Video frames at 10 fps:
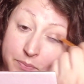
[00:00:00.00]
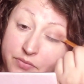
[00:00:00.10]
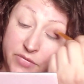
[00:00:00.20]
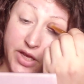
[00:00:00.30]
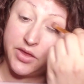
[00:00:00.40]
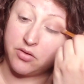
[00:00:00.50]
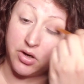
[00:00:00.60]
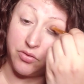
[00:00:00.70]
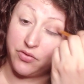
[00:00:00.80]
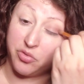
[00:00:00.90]
Nothing
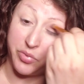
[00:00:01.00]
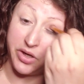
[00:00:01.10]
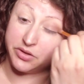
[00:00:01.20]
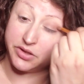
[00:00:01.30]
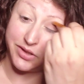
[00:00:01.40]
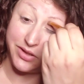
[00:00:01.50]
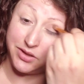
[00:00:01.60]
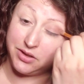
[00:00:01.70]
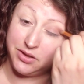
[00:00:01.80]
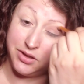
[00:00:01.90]
wrong with football, just
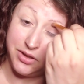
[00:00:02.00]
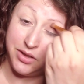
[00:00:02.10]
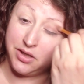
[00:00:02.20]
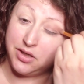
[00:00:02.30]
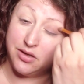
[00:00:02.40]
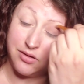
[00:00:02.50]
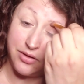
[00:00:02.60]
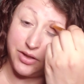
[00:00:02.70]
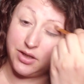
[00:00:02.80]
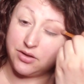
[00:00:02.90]

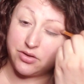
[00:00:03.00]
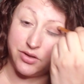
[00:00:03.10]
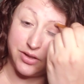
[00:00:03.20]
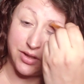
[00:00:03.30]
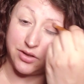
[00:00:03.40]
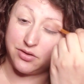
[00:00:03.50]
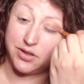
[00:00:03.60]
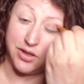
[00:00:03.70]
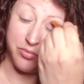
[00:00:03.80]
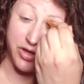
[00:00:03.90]
all the injuries that you
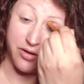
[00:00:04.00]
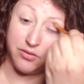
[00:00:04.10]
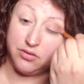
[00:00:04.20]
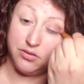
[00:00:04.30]
see about.